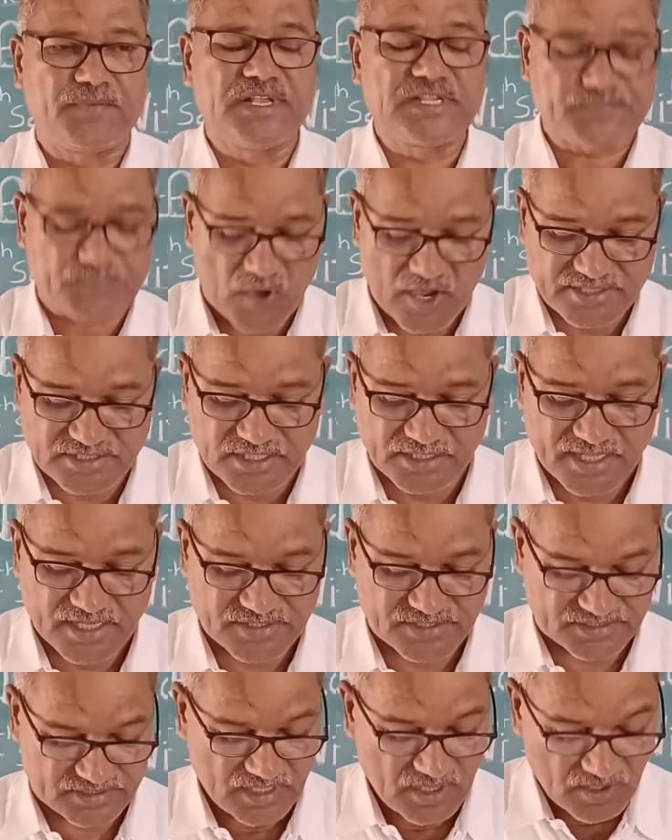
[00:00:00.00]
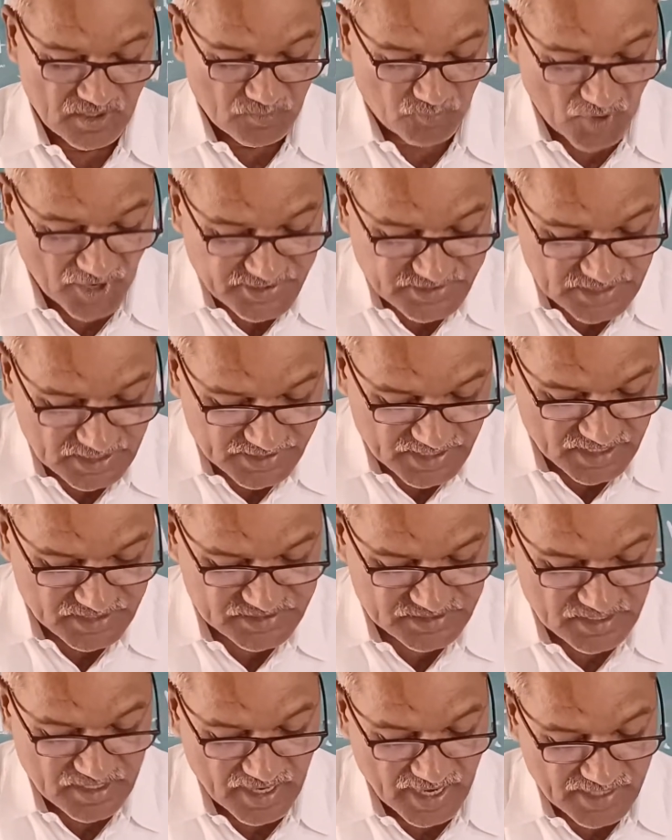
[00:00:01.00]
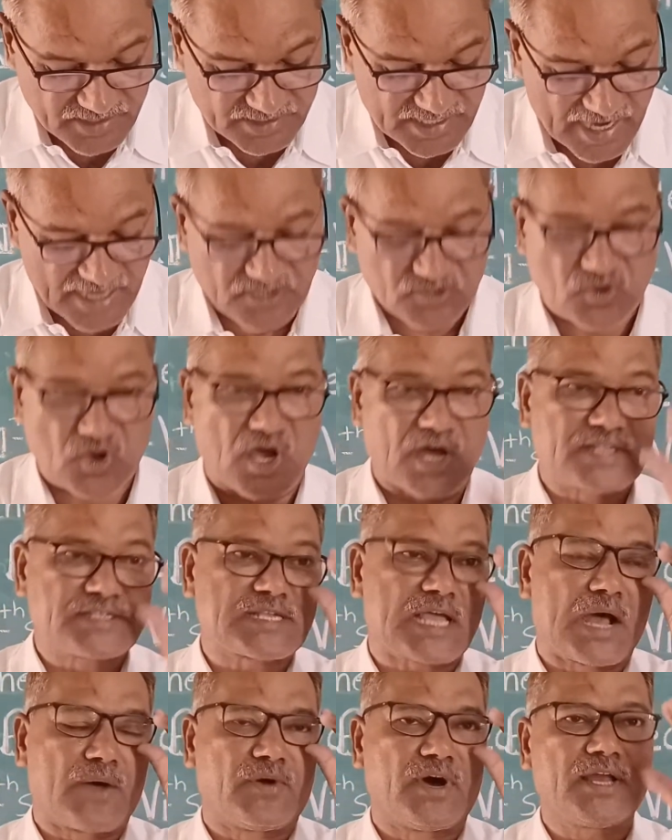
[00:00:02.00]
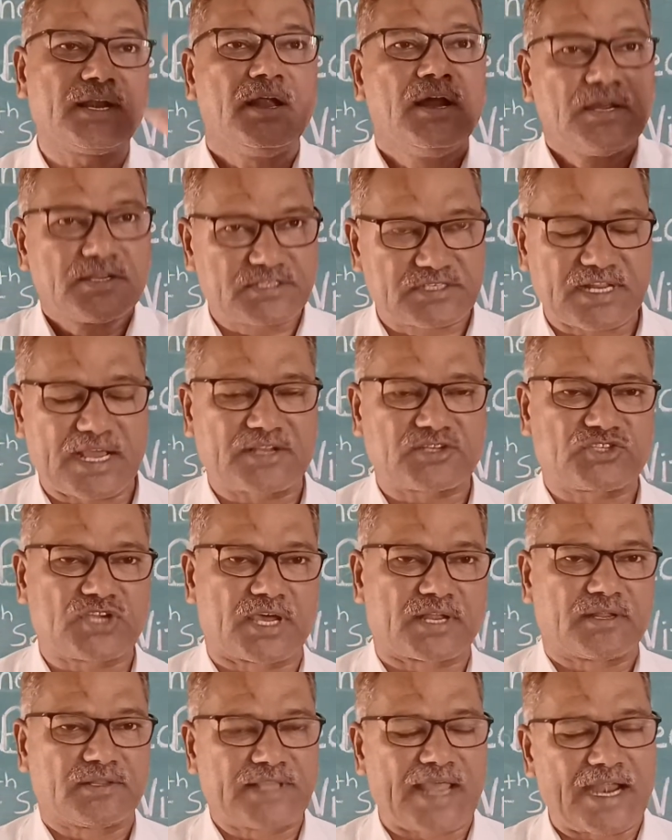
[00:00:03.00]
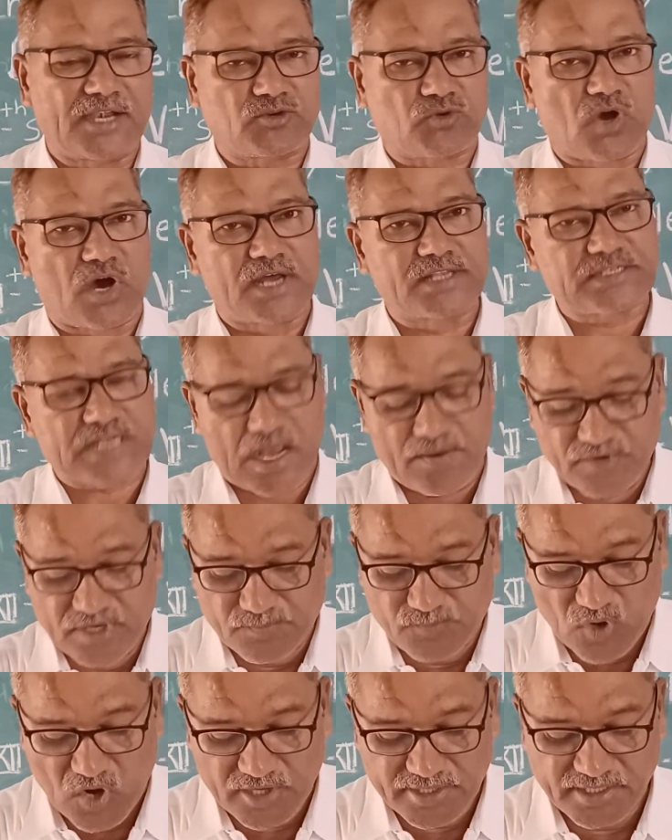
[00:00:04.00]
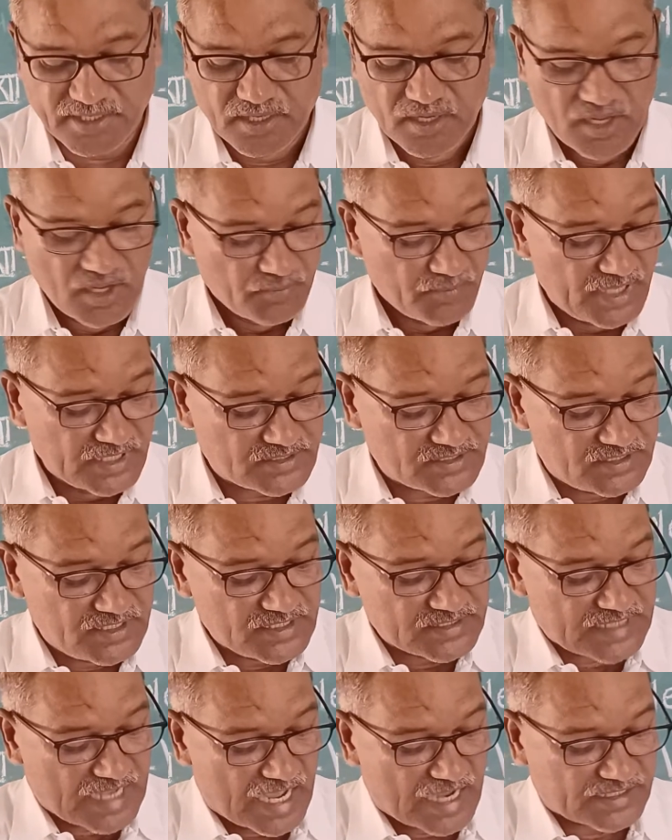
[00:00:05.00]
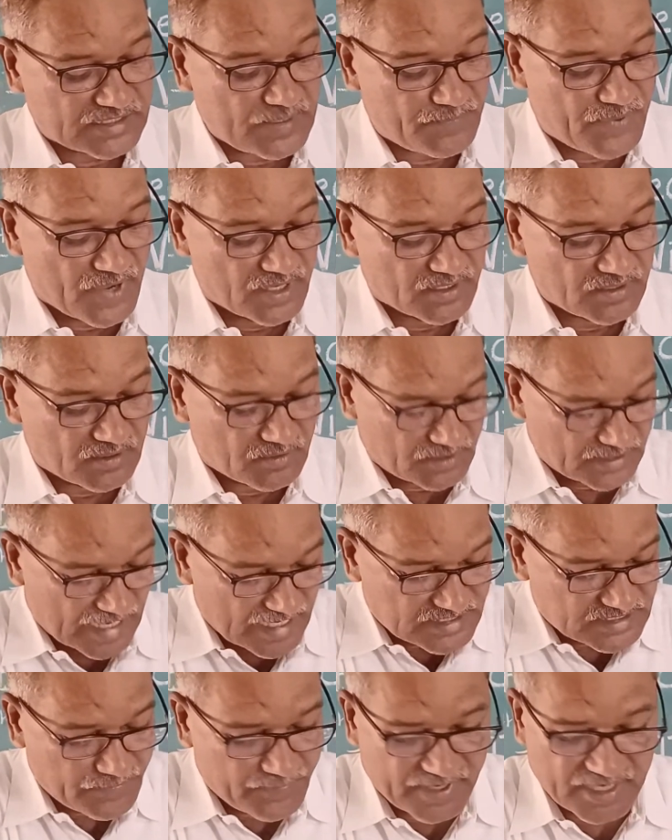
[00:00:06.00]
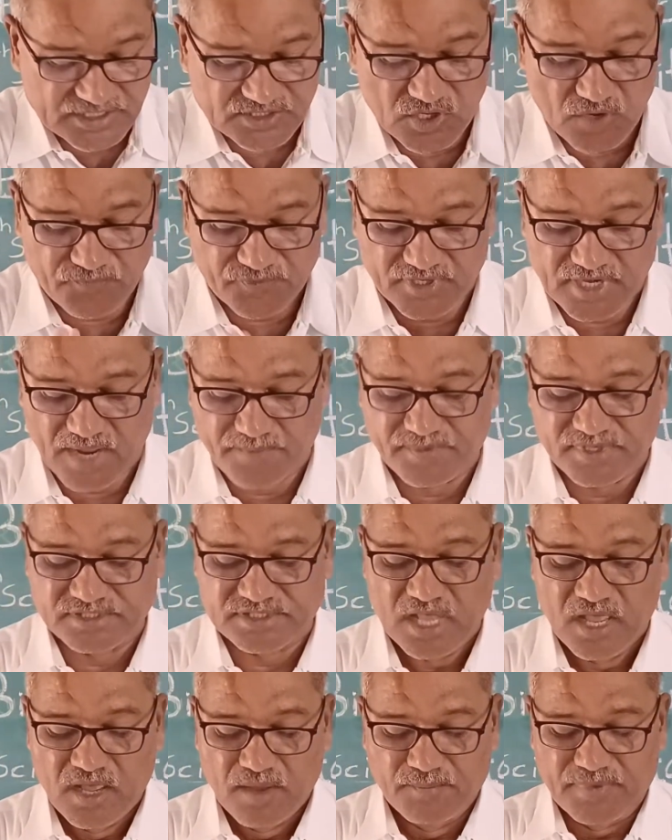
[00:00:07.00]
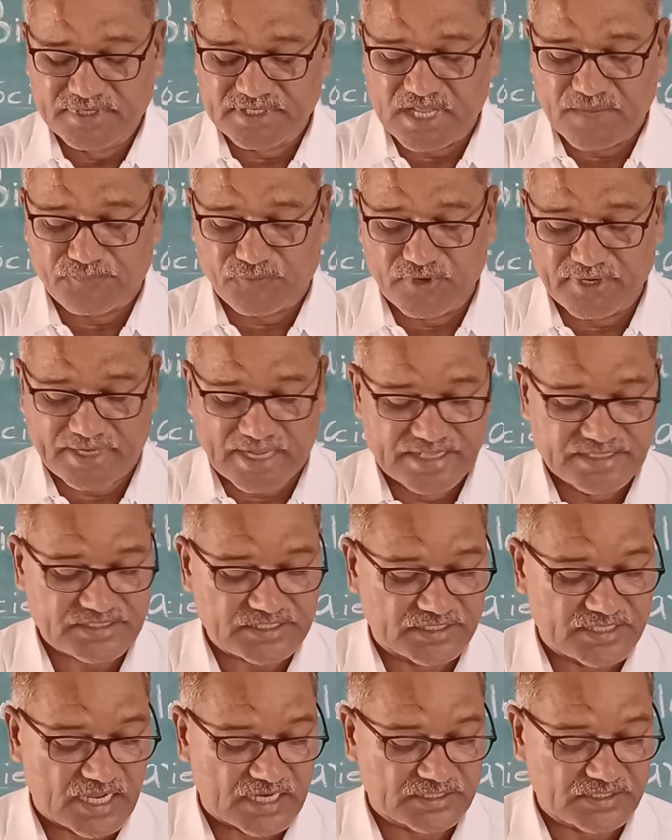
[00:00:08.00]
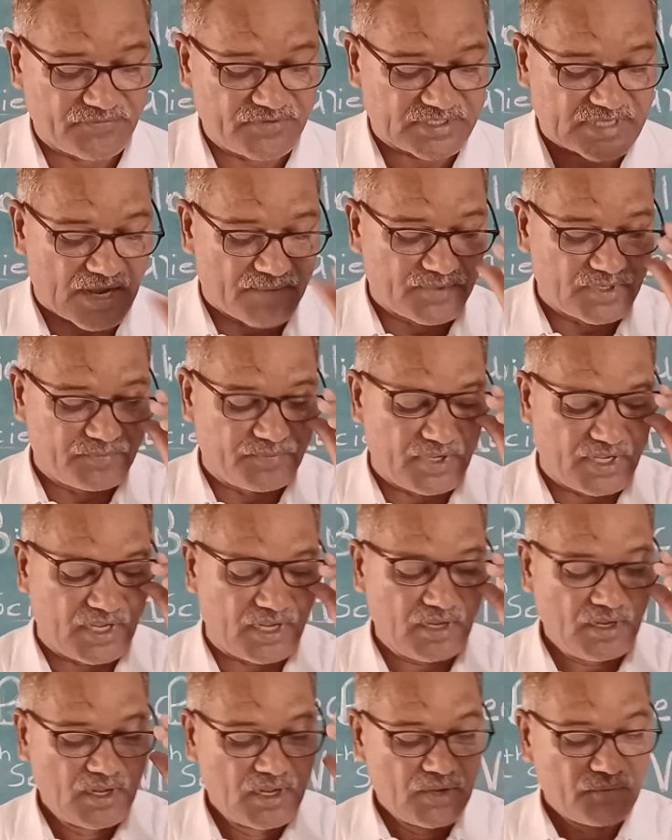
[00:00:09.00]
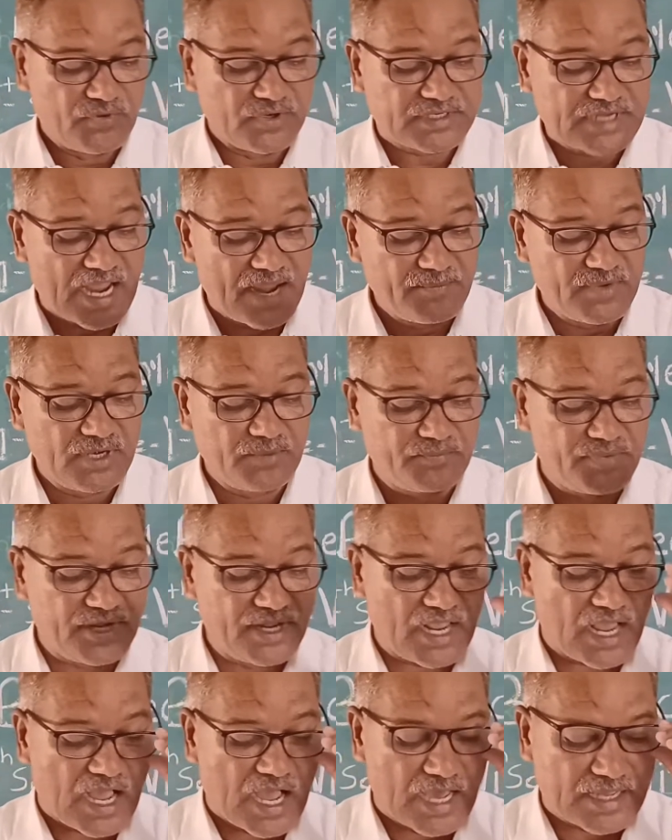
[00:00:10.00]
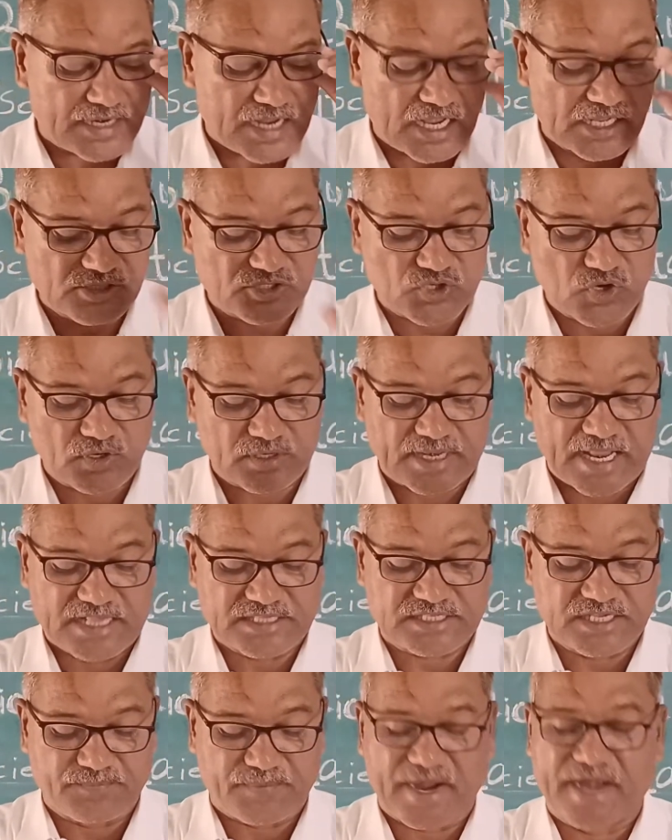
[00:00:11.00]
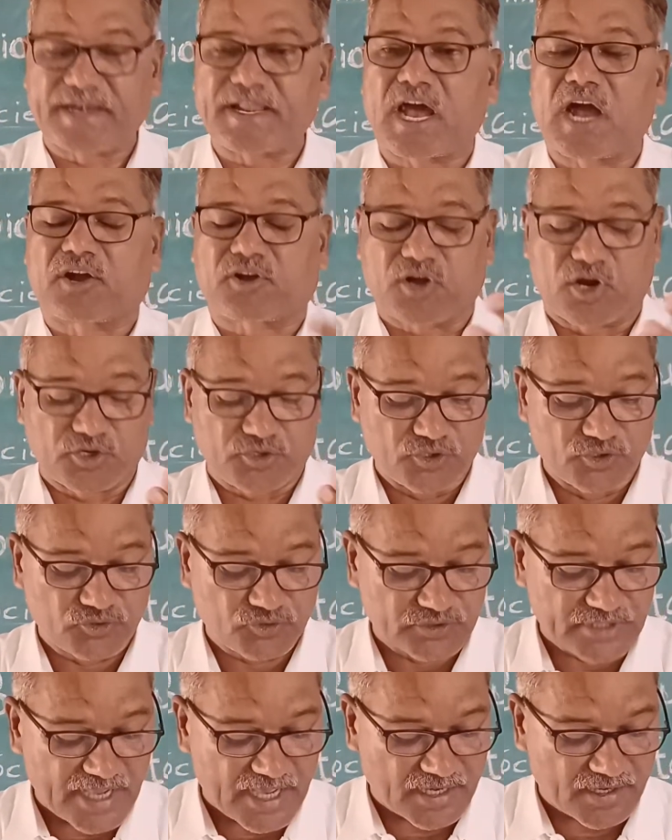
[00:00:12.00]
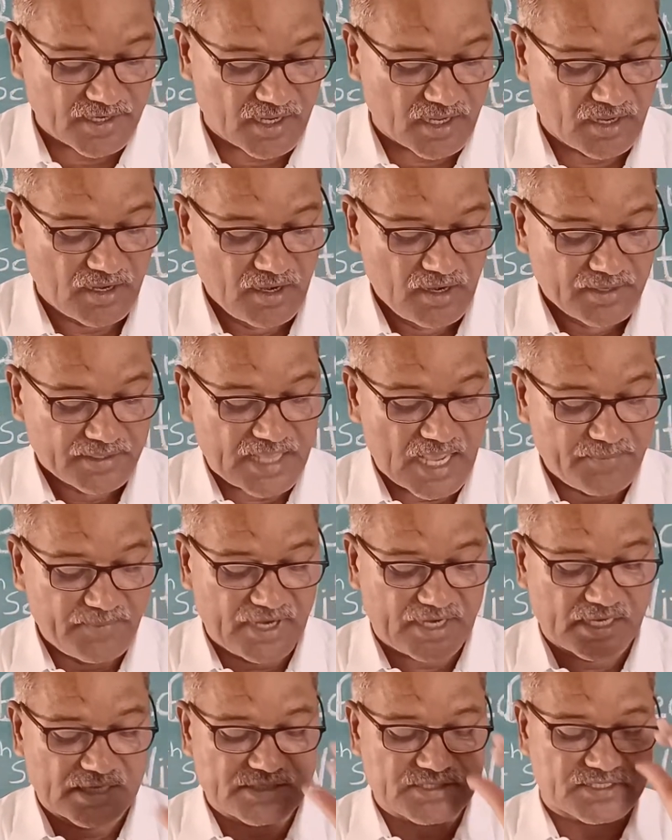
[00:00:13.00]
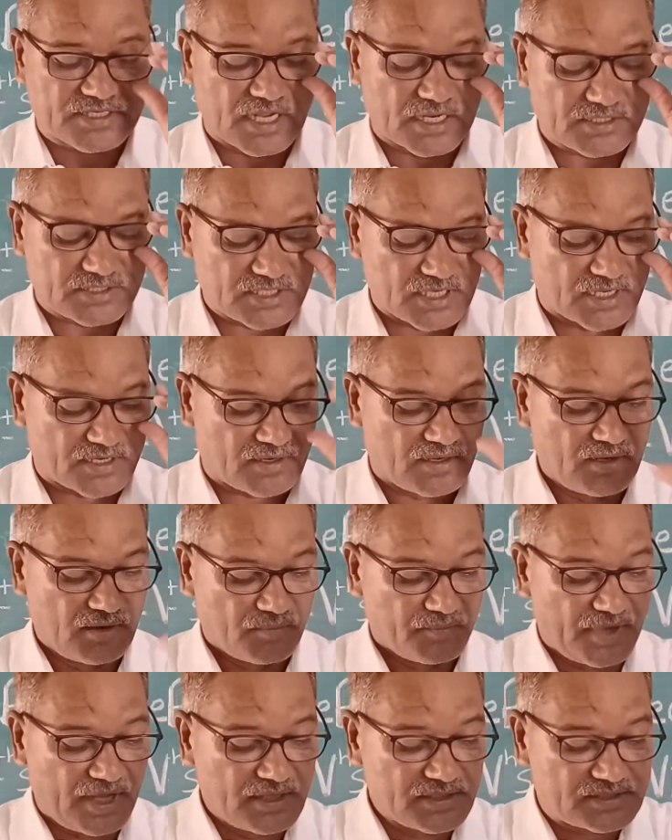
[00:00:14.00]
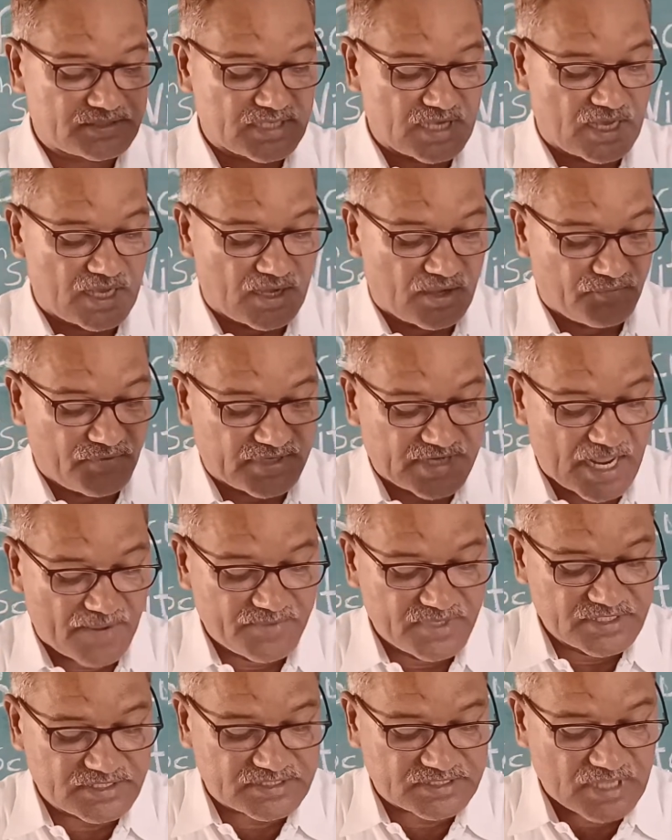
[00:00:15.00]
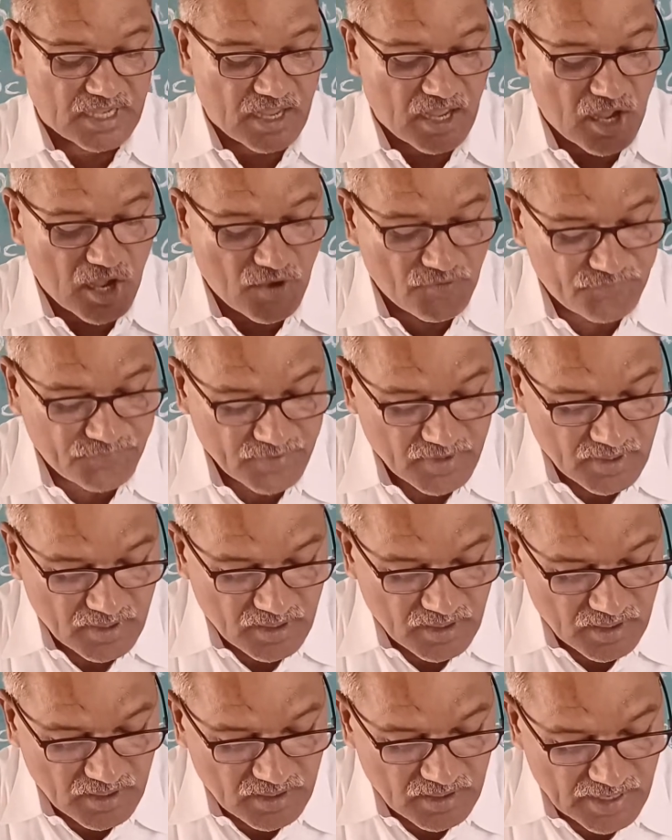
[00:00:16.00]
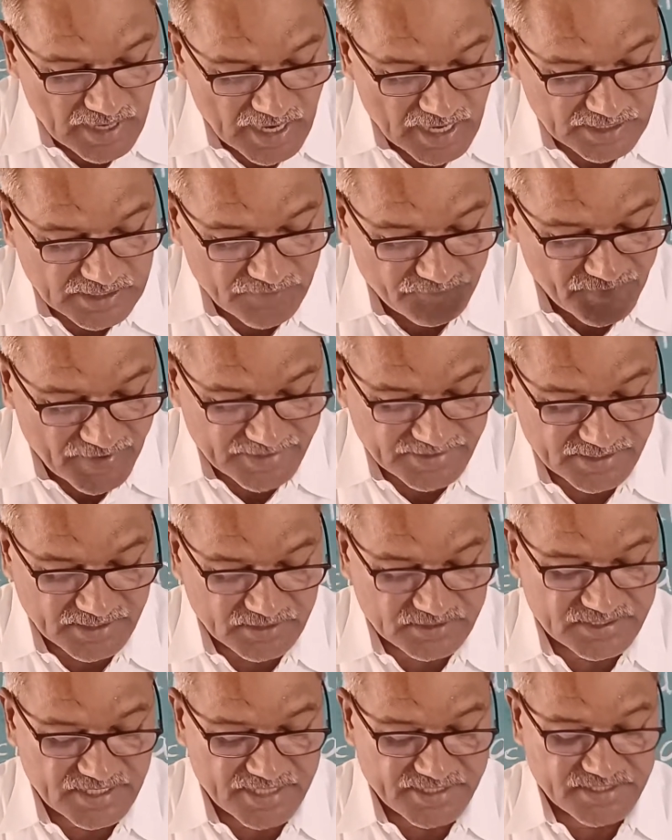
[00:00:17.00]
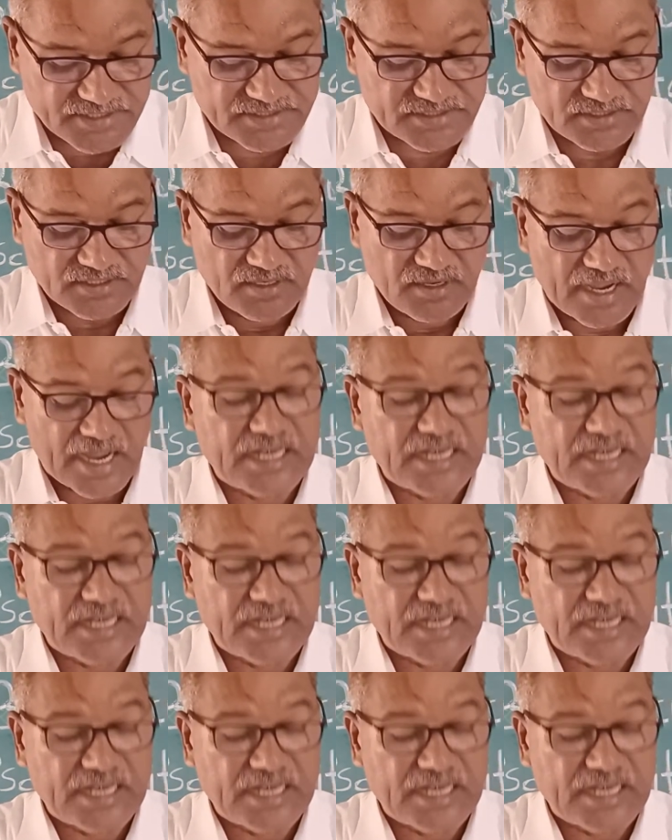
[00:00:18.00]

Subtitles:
poisonous, and that cause our structure, that cause our body. Means these are the classification of vitamins. But if we consider the vitamin B are also classified according to their chemical structure. Means vitamins of aliphatic series,